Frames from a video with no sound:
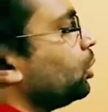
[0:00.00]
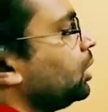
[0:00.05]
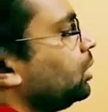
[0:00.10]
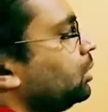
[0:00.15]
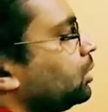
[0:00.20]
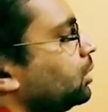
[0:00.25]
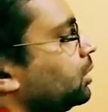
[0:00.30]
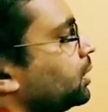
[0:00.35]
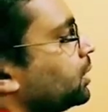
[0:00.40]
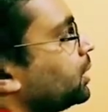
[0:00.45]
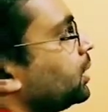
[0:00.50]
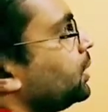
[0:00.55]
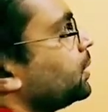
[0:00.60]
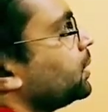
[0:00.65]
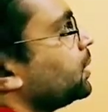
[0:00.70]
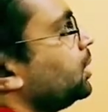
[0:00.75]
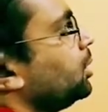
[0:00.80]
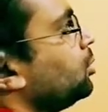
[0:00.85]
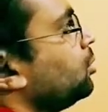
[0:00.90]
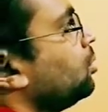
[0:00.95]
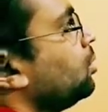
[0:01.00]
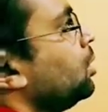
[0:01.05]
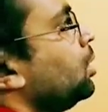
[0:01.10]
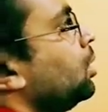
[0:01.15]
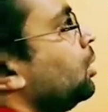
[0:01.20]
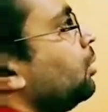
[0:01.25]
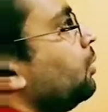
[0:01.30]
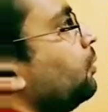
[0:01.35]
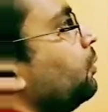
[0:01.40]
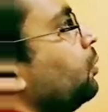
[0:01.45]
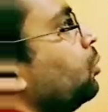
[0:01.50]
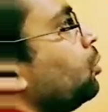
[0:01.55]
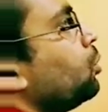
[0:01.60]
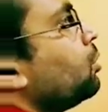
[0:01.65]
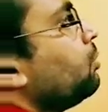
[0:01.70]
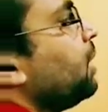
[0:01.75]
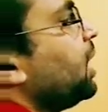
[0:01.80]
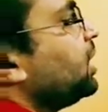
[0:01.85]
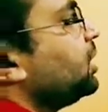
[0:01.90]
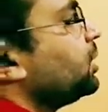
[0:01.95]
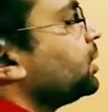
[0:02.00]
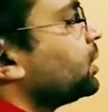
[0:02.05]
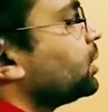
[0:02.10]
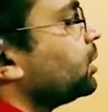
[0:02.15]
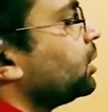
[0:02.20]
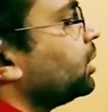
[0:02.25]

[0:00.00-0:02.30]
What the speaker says: 1, this is 0. 4 minus